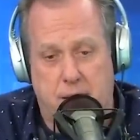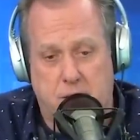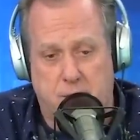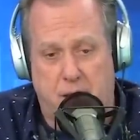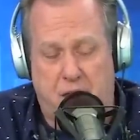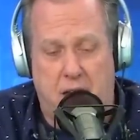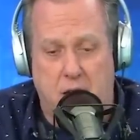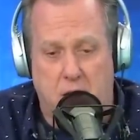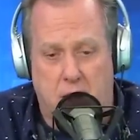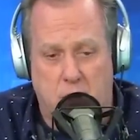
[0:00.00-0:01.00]
here's my
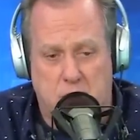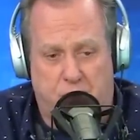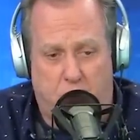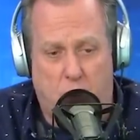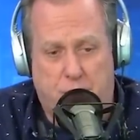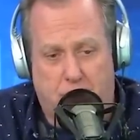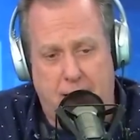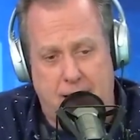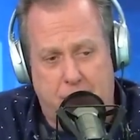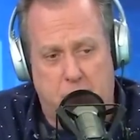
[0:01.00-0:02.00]
thing. He was
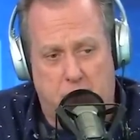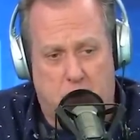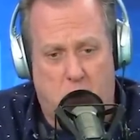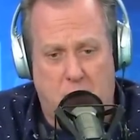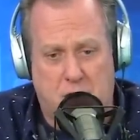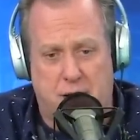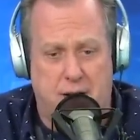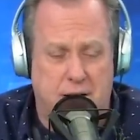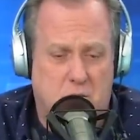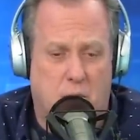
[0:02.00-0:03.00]
forthright in every other question,
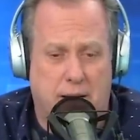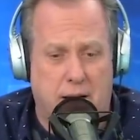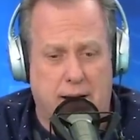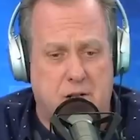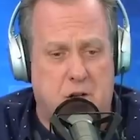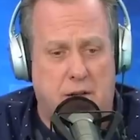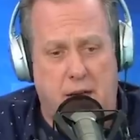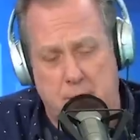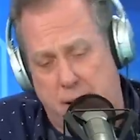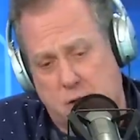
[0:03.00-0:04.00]
and this one he leans on
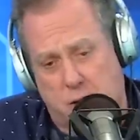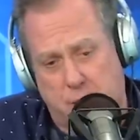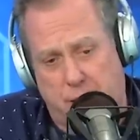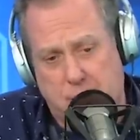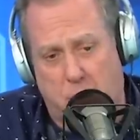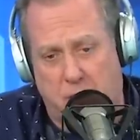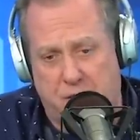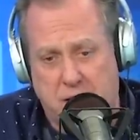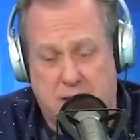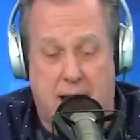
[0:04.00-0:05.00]
Major League Baseball
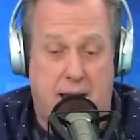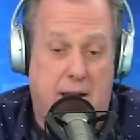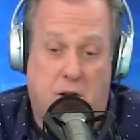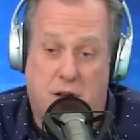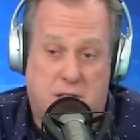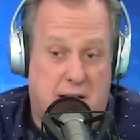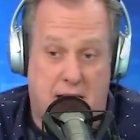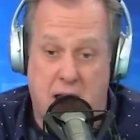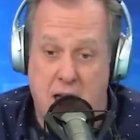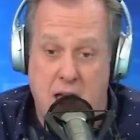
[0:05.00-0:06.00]
investigated. He could have
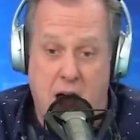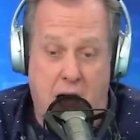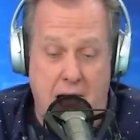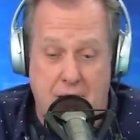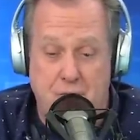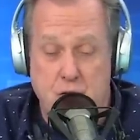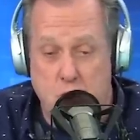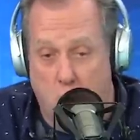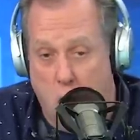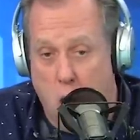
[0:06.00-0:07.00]
said, I have
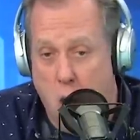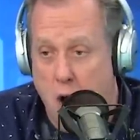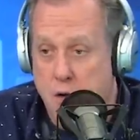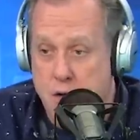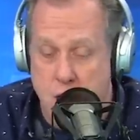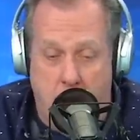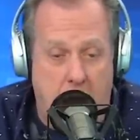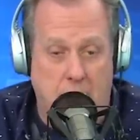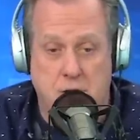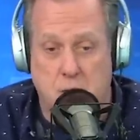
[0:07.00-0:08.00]
no
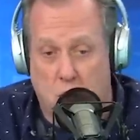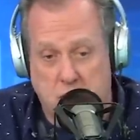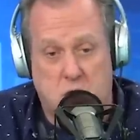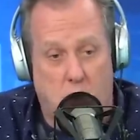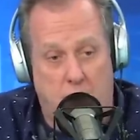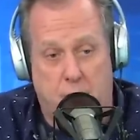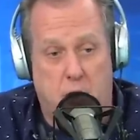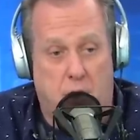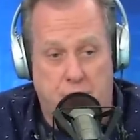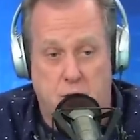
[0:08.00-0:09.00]
knowledge
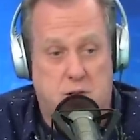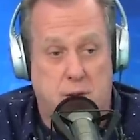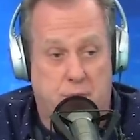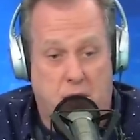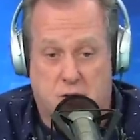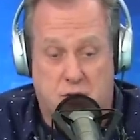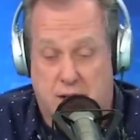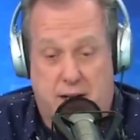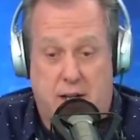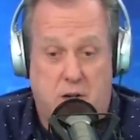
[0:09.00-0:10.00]
whatsoever of using buzzers,
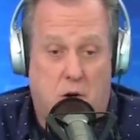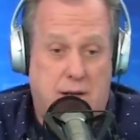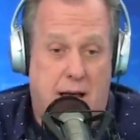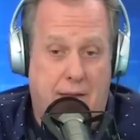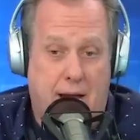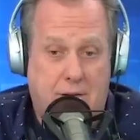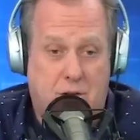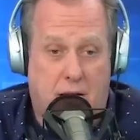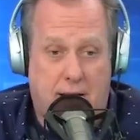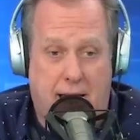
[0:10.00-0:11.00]
and he didn't go down that
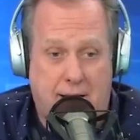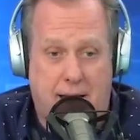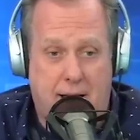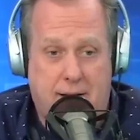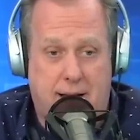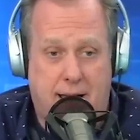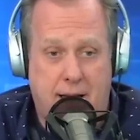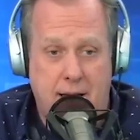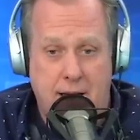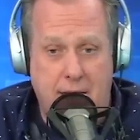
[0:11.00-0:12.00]
that that uh,
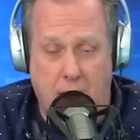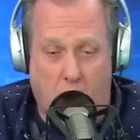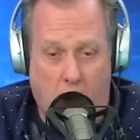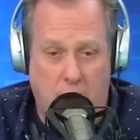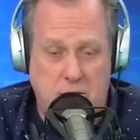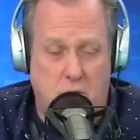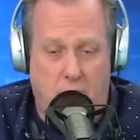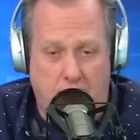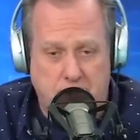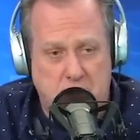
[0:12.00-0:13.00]
that hallway. So
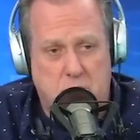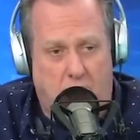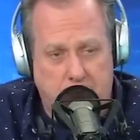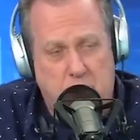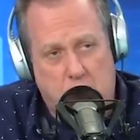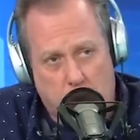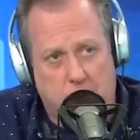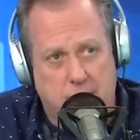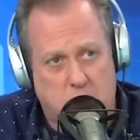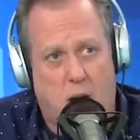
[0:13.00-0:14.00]
I'm just I'm
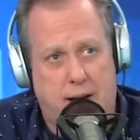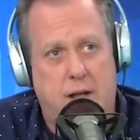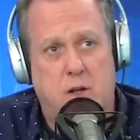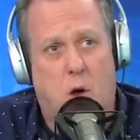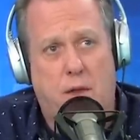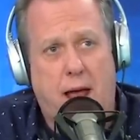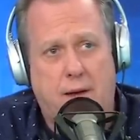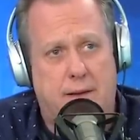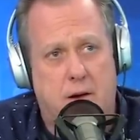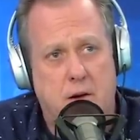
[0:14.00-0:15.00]
curious why he didn't go
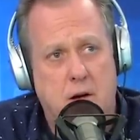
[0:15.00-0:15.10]
down there.